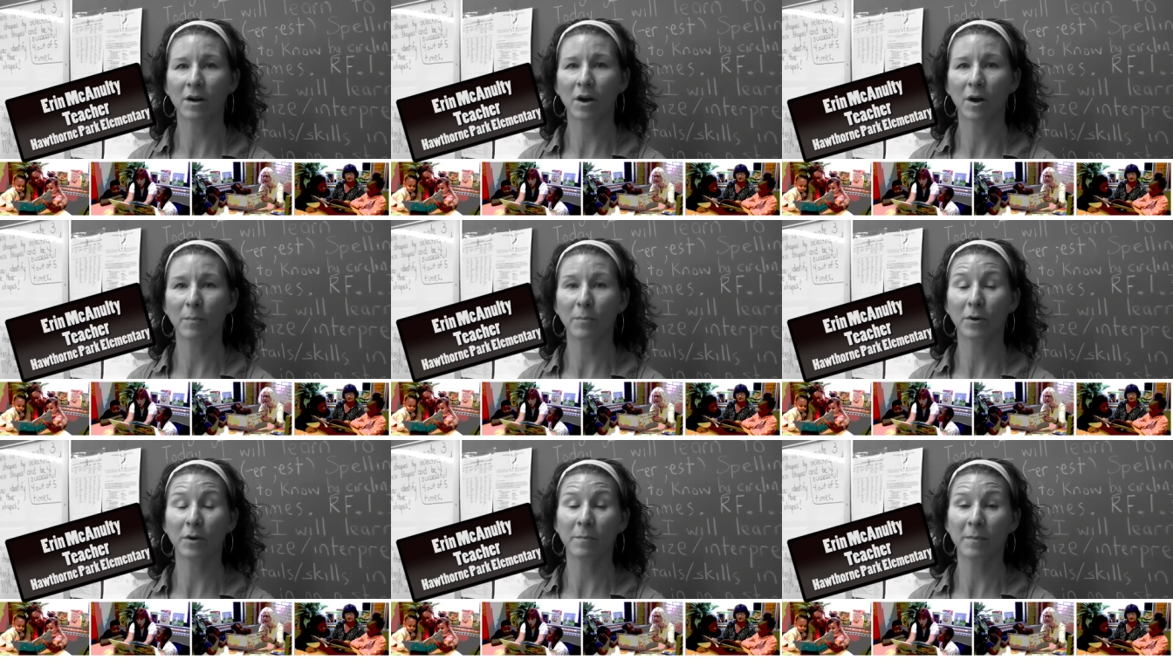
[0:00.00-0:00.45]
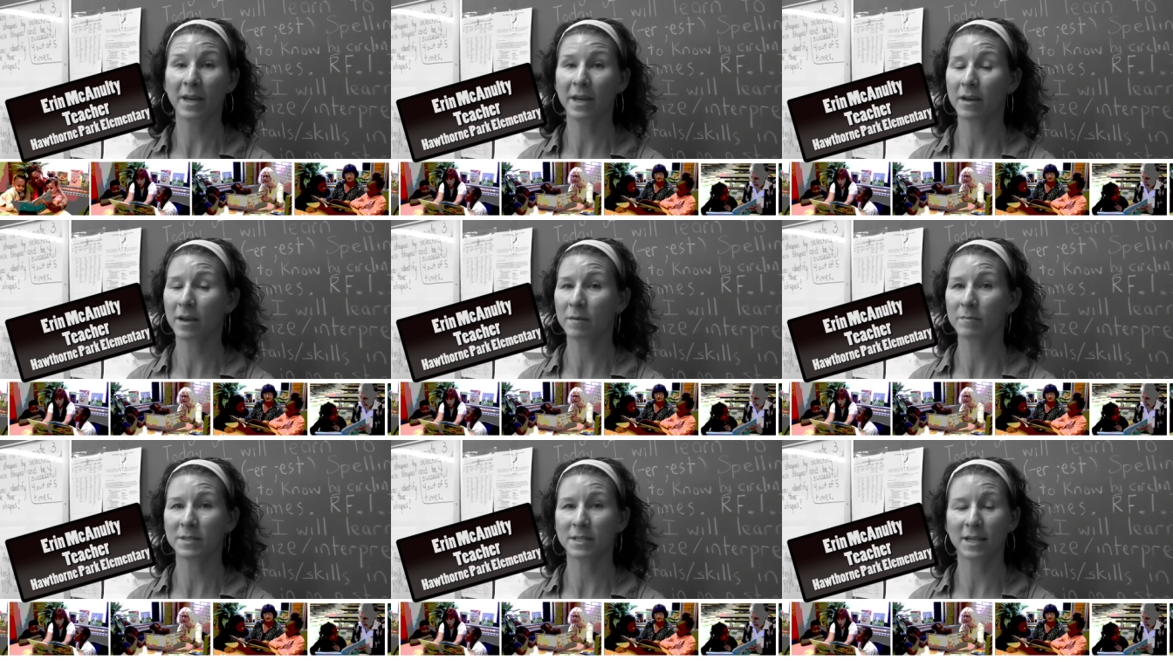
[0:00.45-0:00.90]
Our bookmate
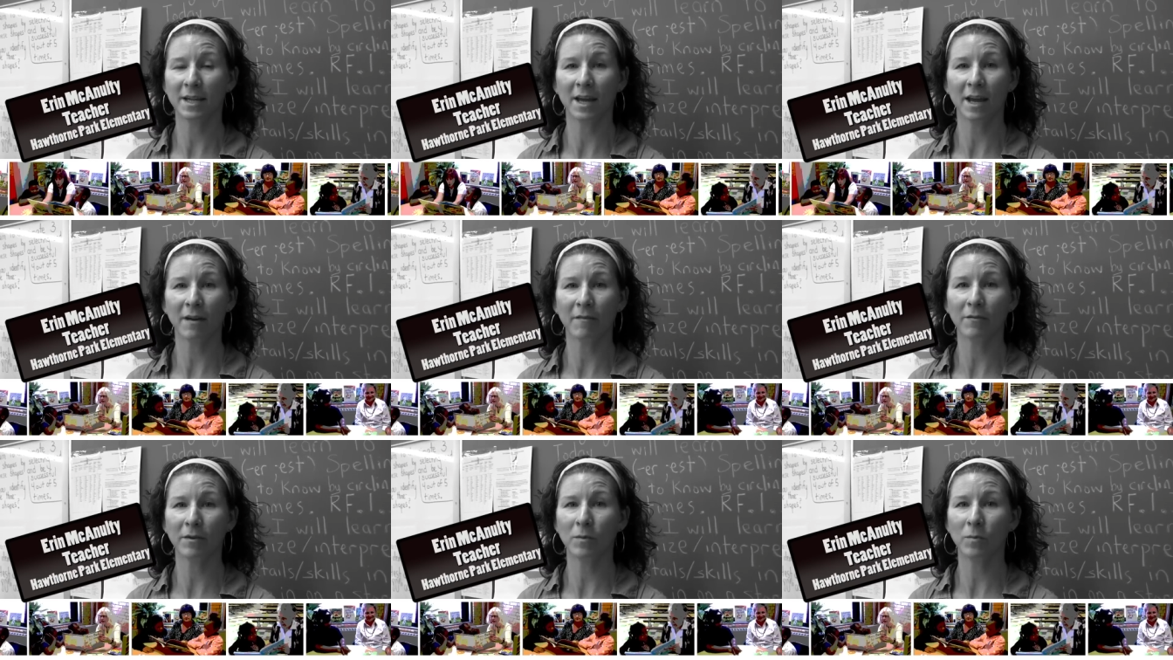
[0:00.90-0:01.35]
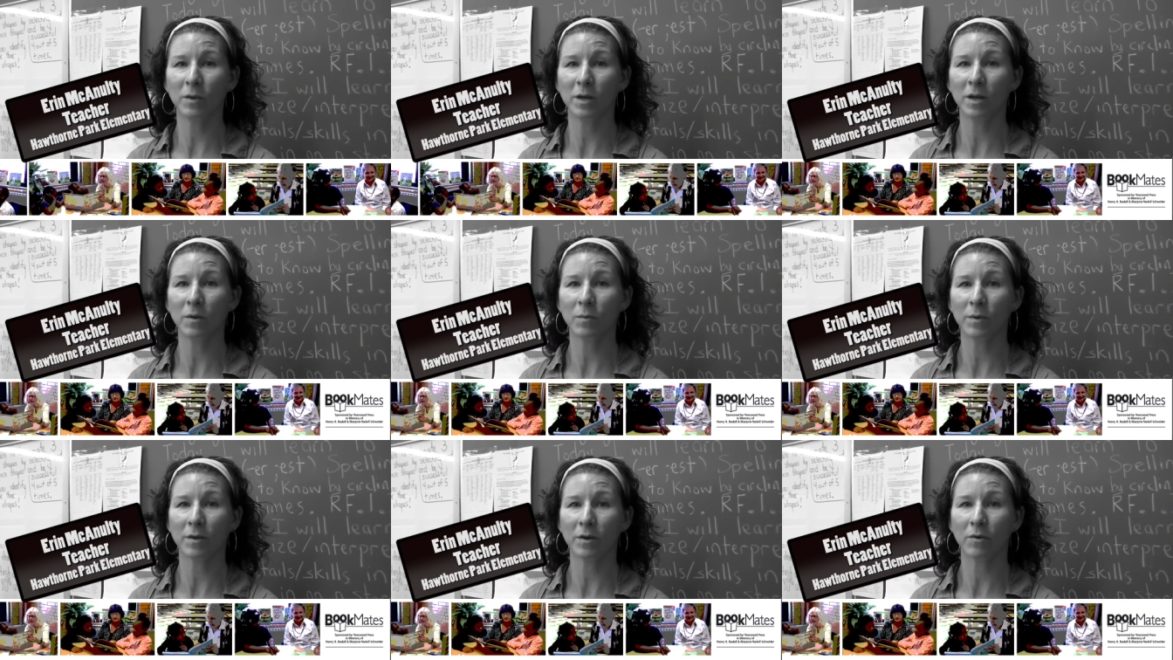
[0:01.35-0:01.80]
comes in every
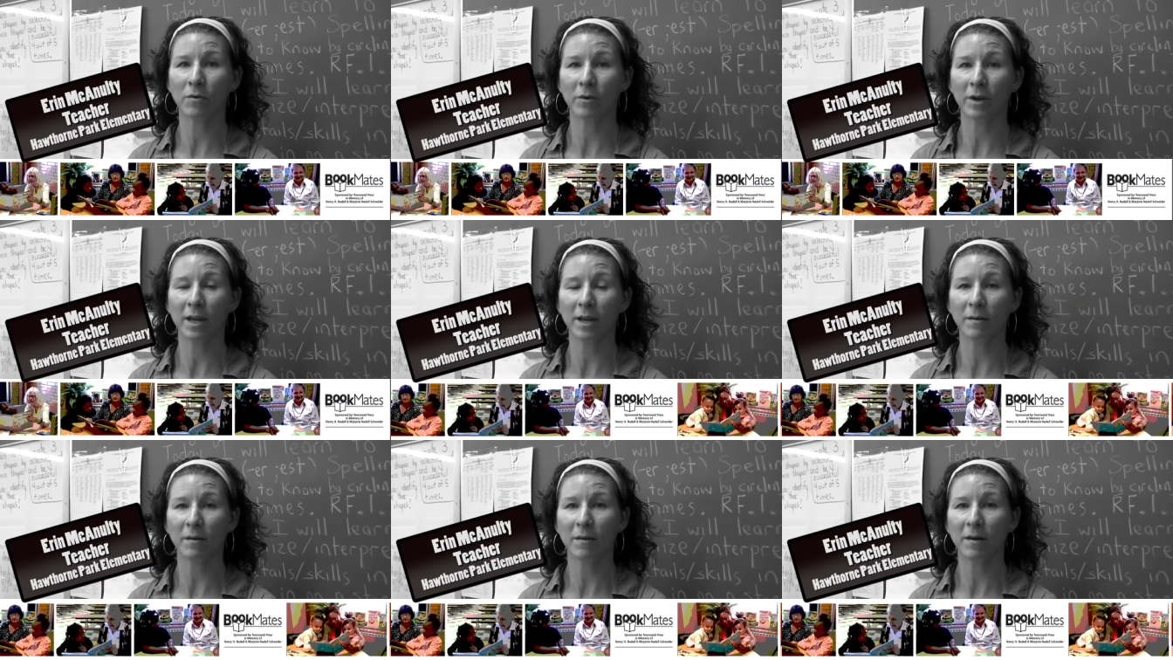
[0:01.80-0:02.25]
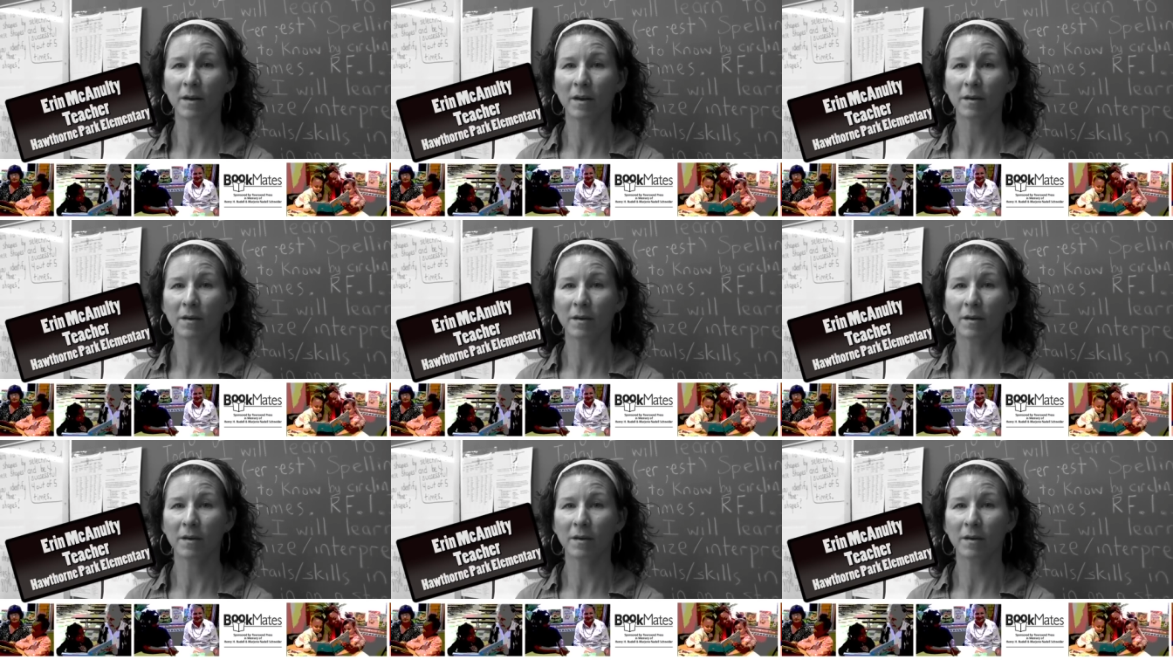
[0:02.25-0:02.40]
week with a great